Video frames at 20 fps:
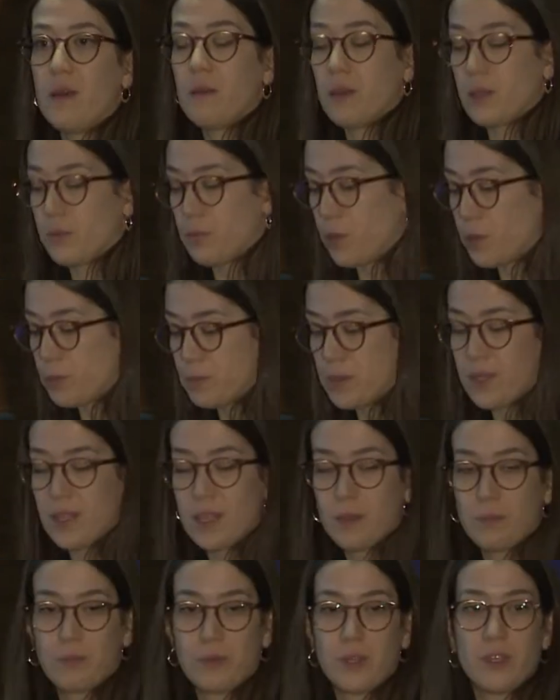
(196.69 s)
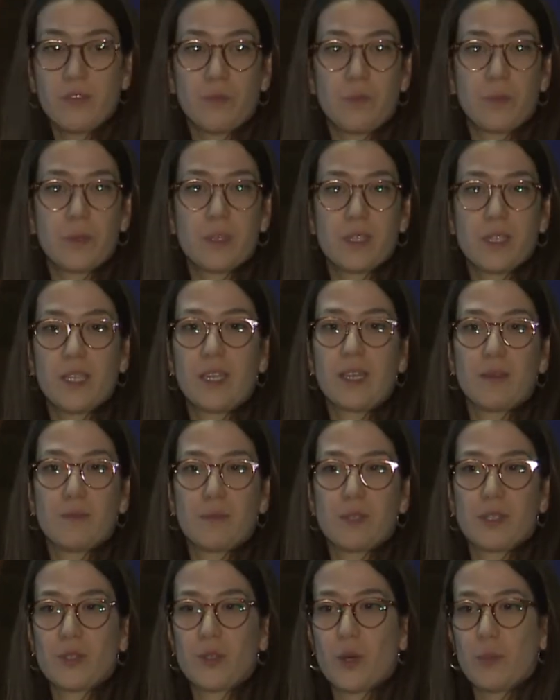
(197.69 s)
It won't be that brief, but CCAM
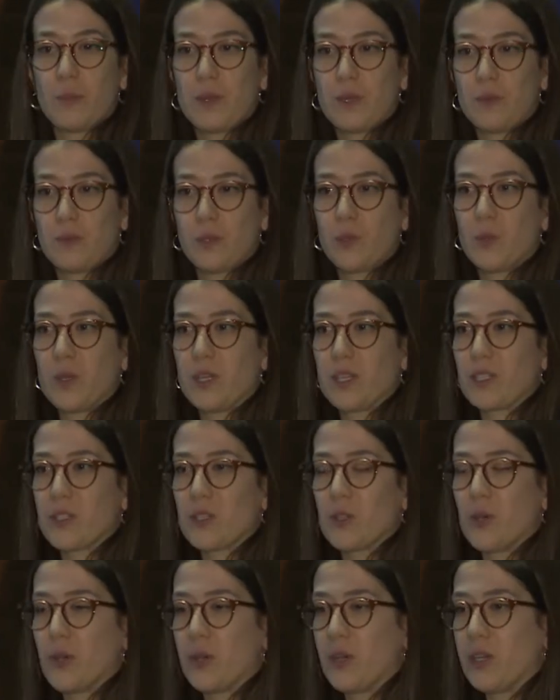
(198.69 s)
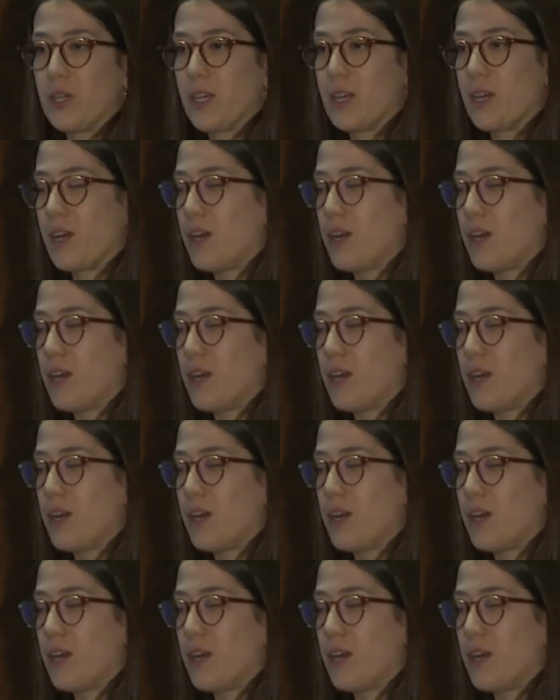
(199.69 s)
is a topic which we can talk